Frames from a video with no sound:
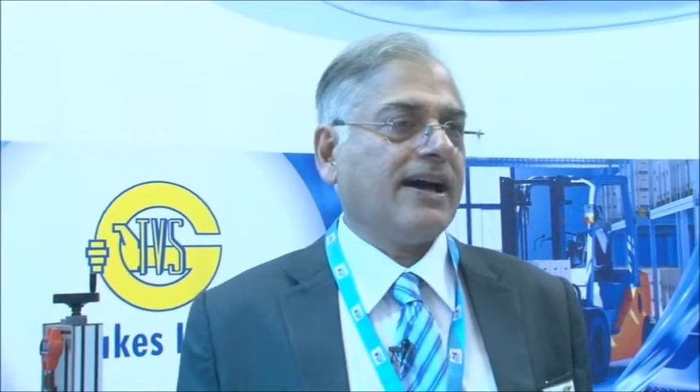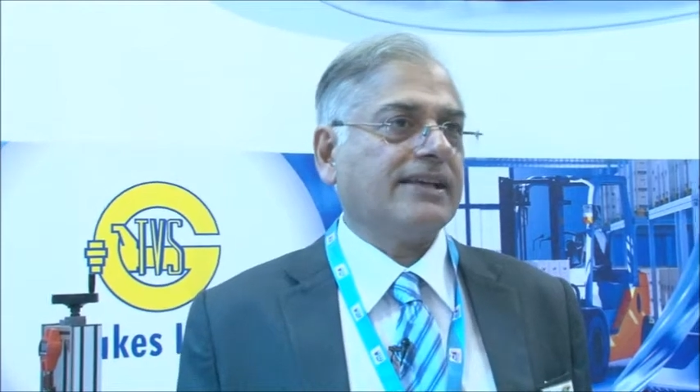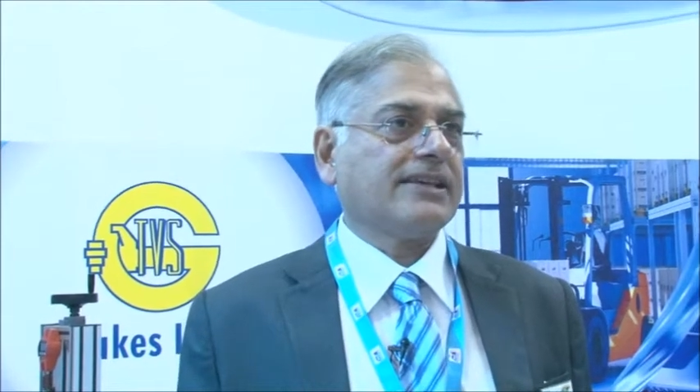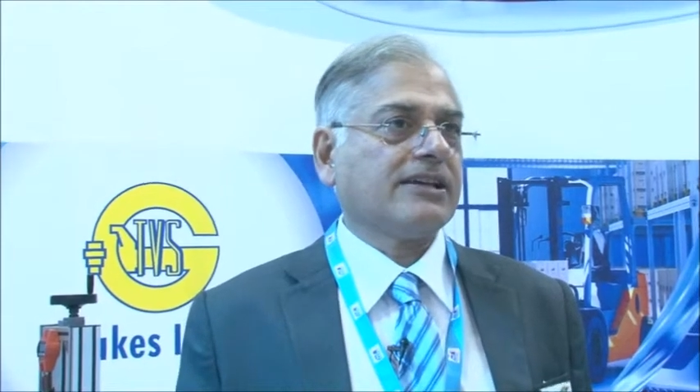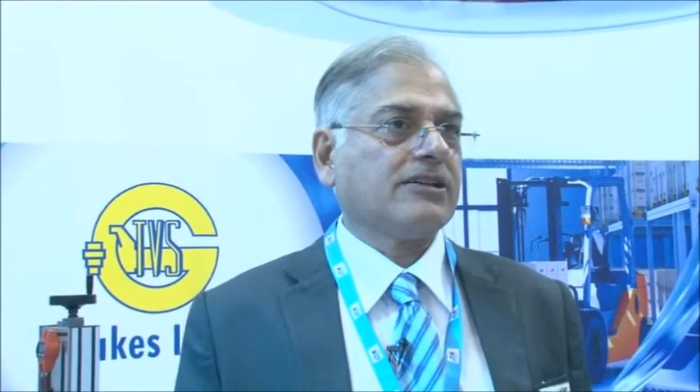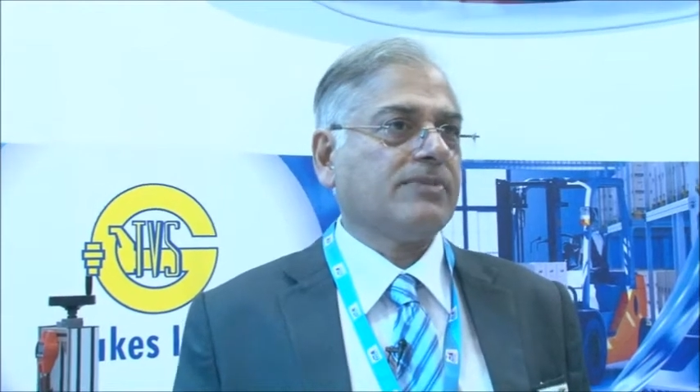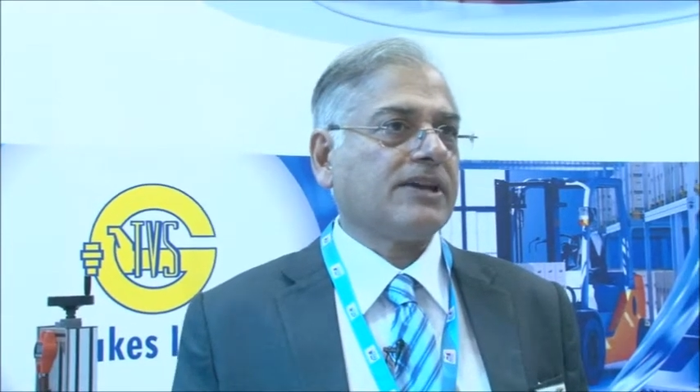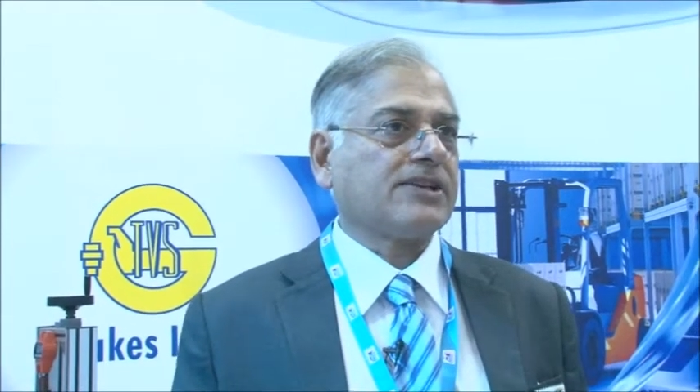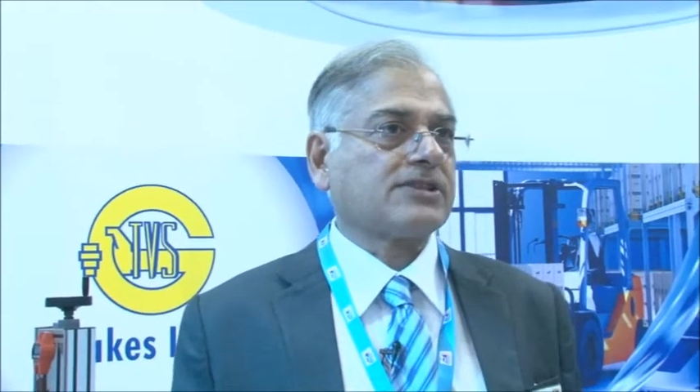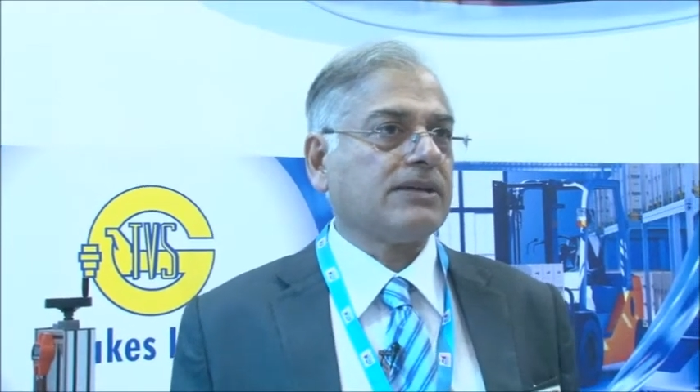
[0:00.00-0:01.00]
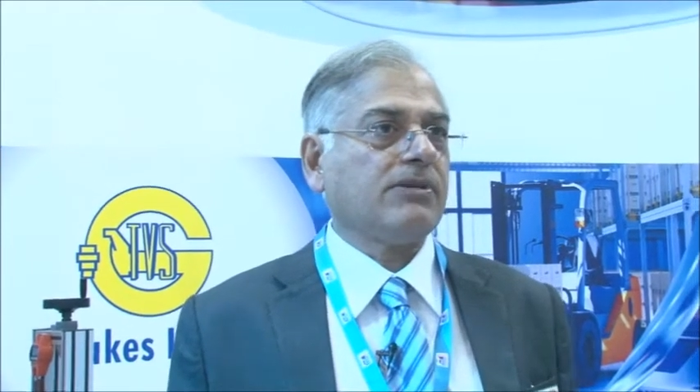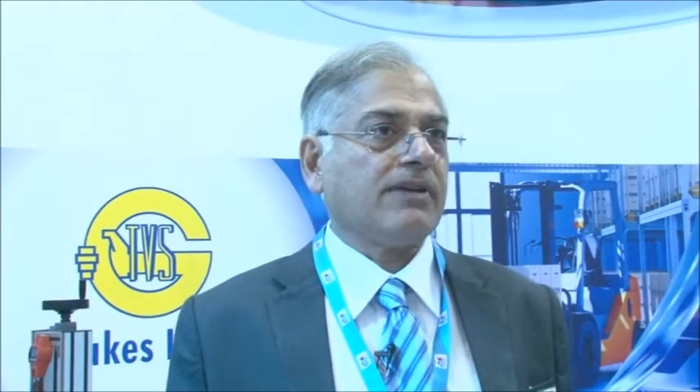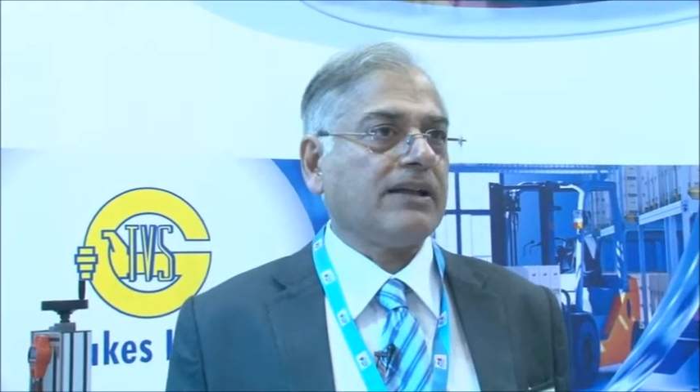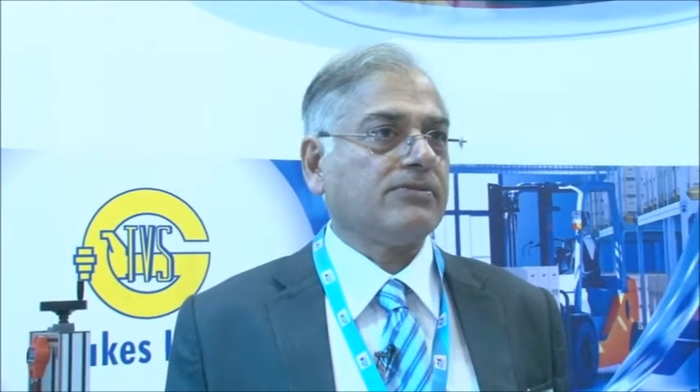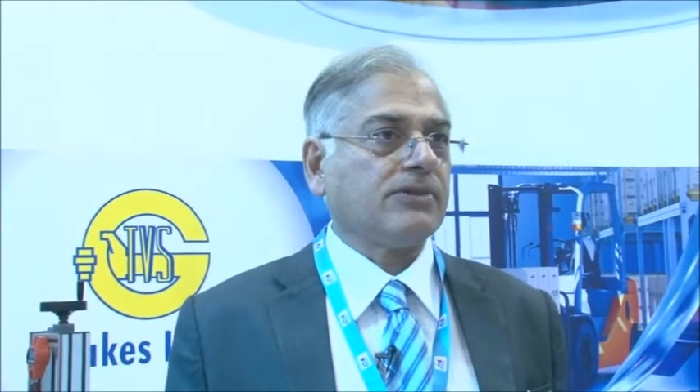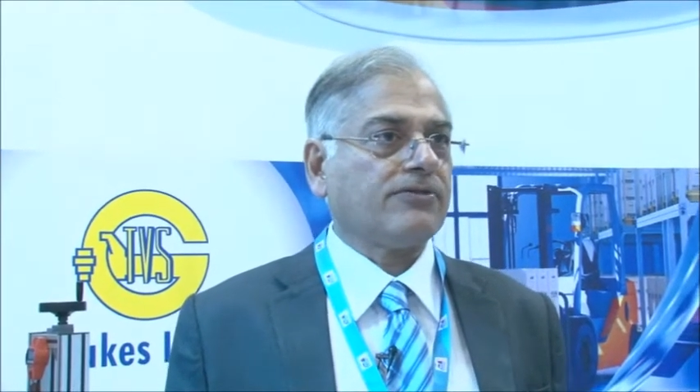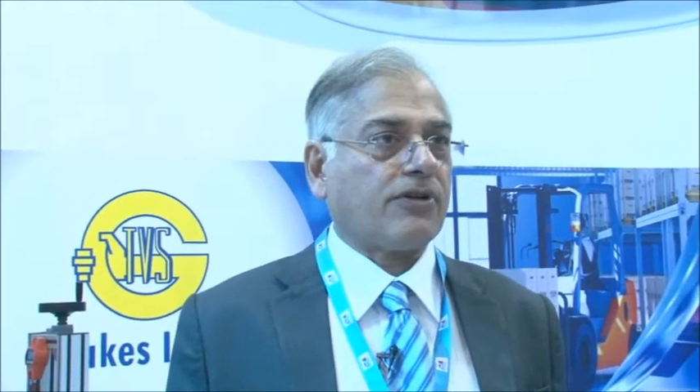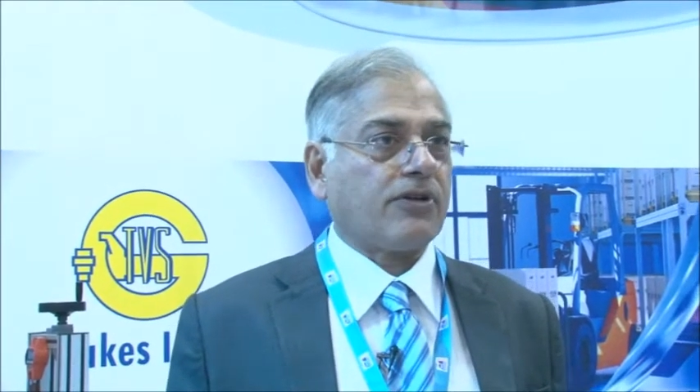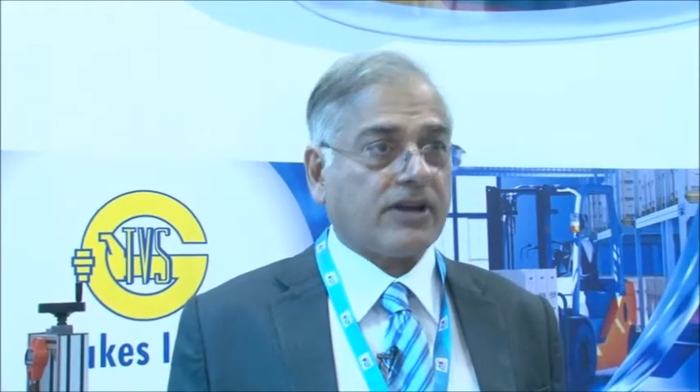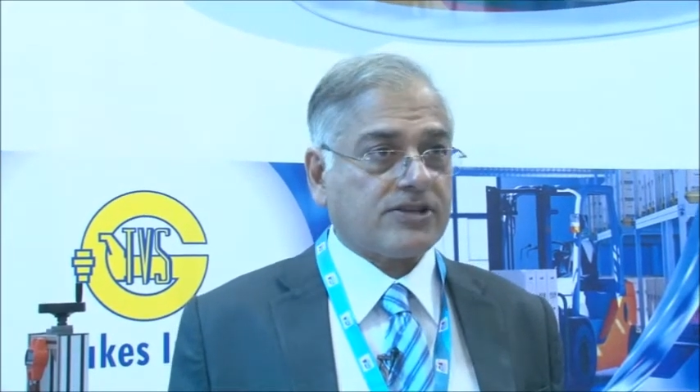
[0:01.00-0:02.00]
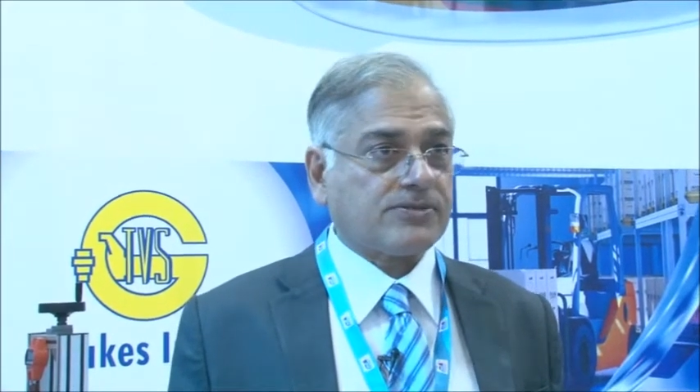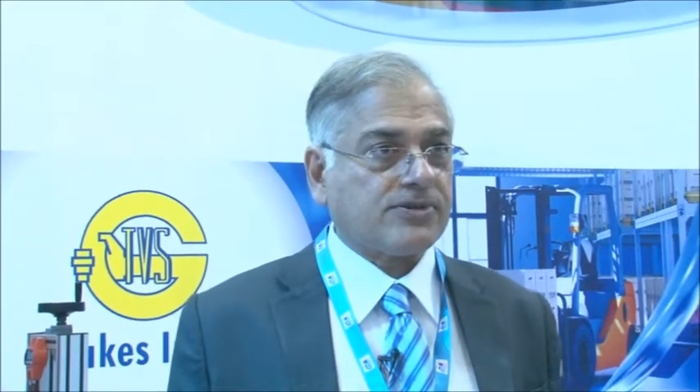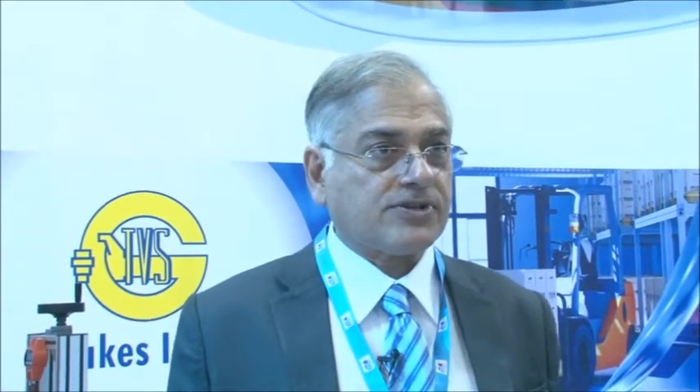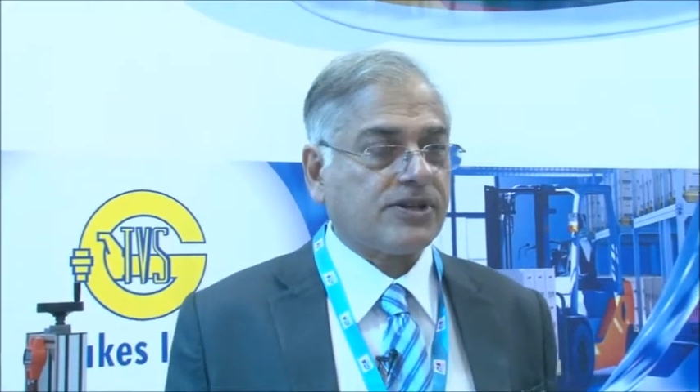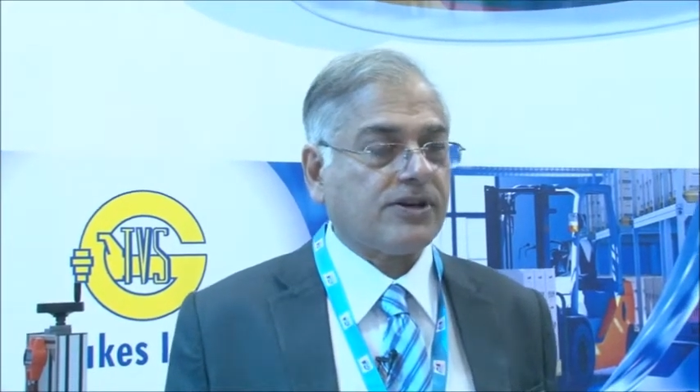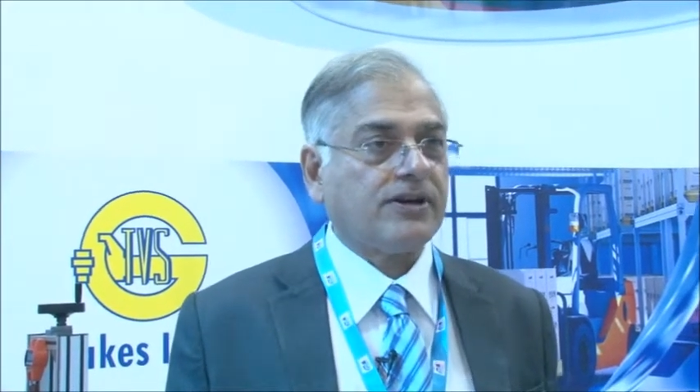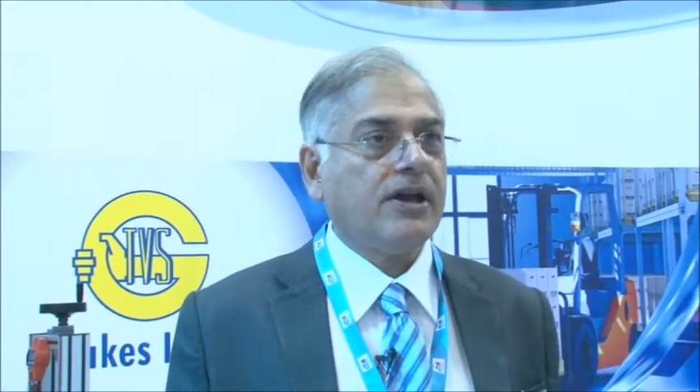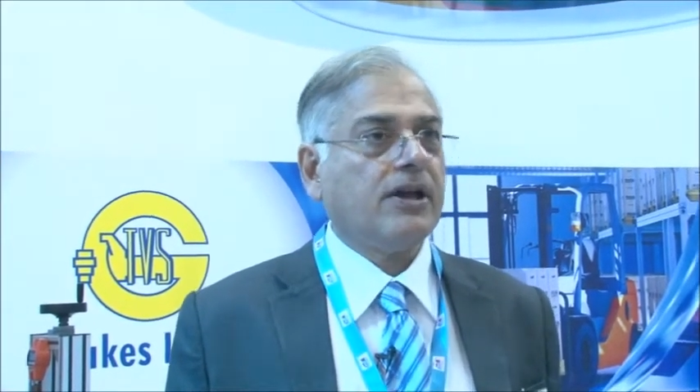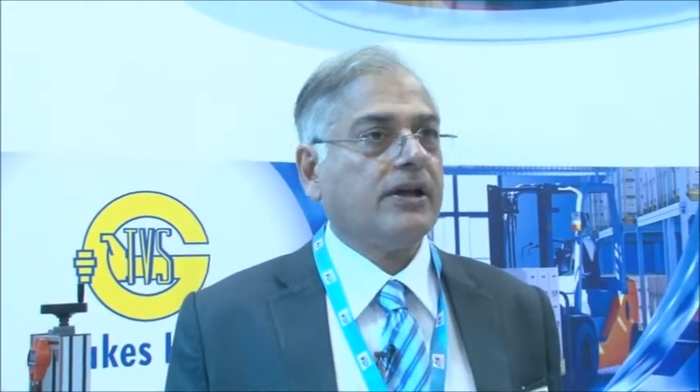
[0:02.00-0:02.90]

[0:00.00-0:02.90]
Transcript: I think it will be extremely valuable for customers here,